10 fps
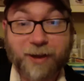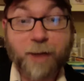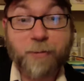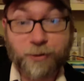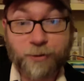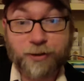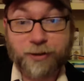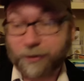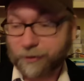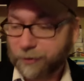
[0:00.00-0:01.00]
I'm a huge
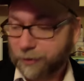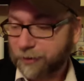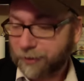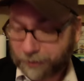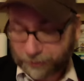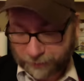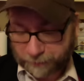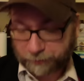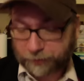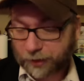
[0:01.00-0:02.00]
kid.
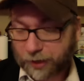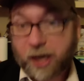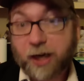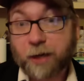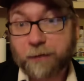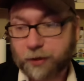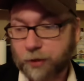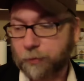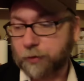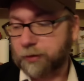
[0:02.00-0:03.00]
Love Star
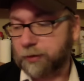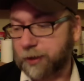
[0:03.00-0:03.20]
Wars.